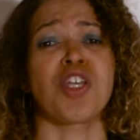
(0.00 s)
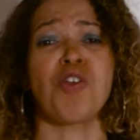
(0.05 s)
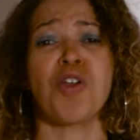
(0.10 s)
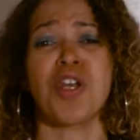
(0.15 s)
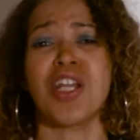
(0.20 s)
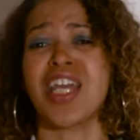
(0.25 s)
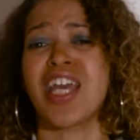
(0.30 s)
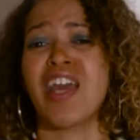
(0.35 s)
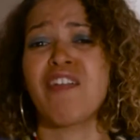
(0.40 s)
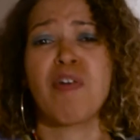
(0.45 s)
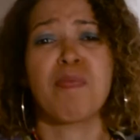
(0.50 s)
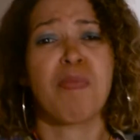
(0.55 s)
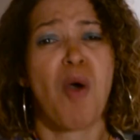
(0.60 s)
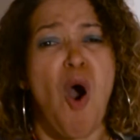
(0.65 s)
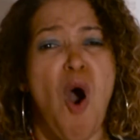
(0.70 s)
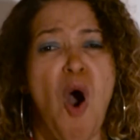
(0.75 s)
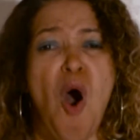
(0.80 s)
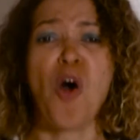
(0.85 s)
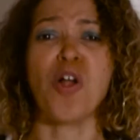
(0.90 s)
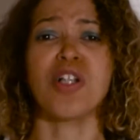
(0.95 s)
You're going to give
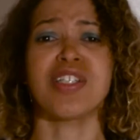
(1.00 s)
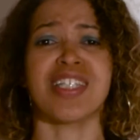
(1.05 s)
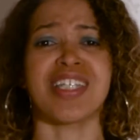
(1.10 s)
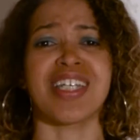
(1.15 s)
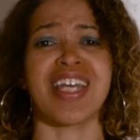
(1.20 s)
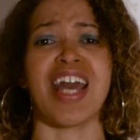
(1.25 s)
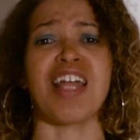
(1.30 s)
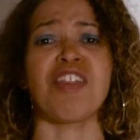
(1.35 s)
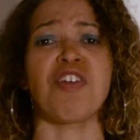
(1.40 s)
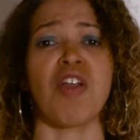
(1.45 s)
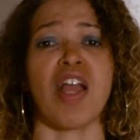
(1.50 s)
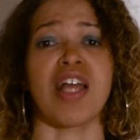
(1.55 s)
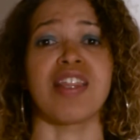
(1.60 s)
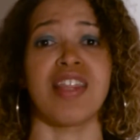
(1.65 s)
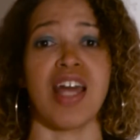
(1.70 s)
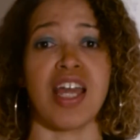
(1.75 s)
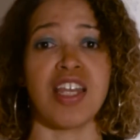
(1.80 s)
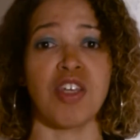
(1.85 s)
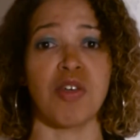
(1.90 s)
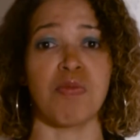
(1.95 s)
up altogether,
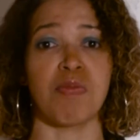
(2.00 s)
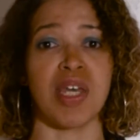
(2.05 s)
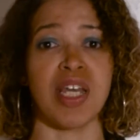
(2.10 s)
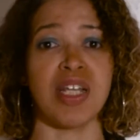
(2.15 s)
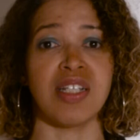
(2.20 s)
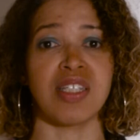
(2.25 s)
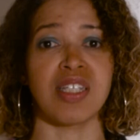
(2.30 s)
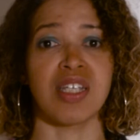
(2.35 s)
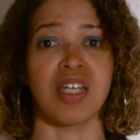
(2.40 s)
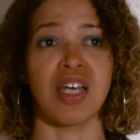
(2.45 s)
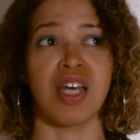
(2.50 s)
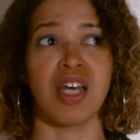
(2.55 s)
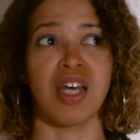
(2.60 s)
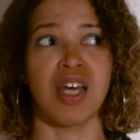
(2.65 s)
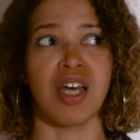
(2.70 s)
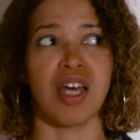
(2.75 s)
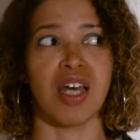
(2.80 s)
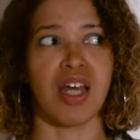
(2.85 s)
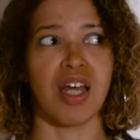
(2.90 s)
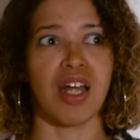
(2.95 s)
and then you meet
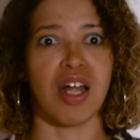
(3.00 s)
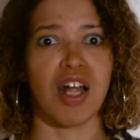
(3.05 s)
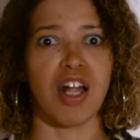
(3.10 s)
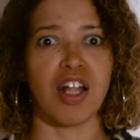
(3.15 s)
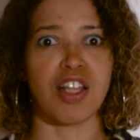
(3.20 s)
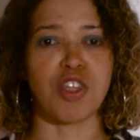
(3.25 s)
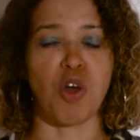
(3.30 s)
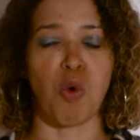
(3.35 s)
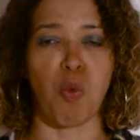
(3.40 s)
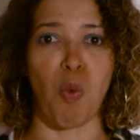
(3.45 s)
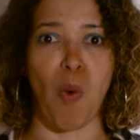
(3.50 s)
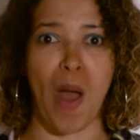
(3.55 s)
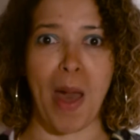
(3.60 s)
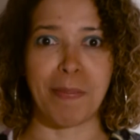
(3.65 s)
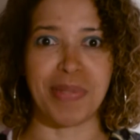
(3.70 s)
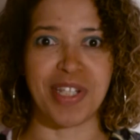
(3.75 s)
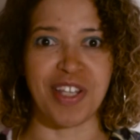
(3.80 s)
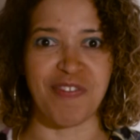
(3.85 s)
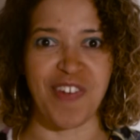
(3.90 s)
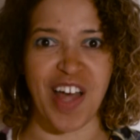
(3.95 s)
the
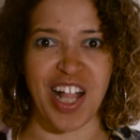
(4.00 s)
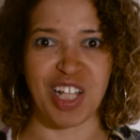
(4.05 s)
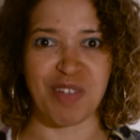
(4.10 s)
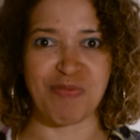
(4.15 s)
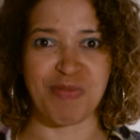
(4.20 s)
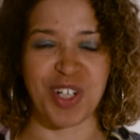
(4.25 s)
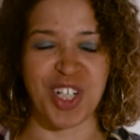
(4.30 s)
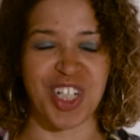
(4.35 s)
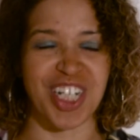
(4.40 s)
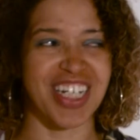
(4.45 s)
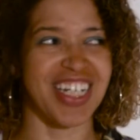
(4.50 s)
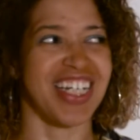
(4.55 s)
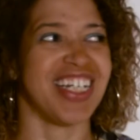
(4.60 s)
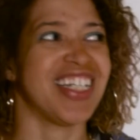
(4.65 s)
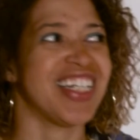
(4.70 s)
web developer